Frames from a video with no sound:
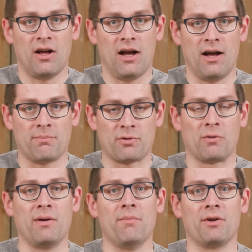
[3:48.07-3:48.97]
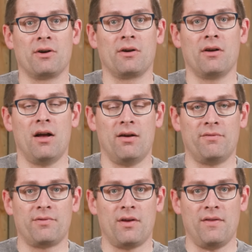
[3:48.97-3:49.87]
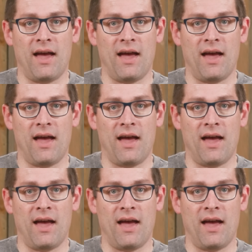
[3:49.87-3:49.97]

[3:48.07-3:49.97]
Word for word: uh, perimeter of